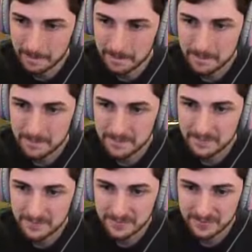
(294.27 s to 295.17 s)

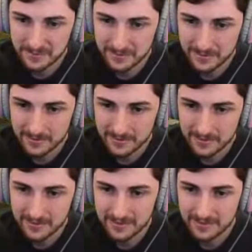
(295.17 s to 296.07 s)

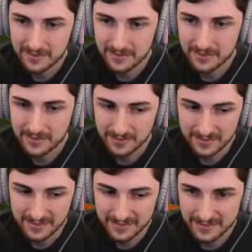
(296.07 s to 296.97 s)

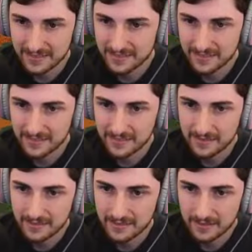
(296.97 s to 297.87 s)
Nothing is said.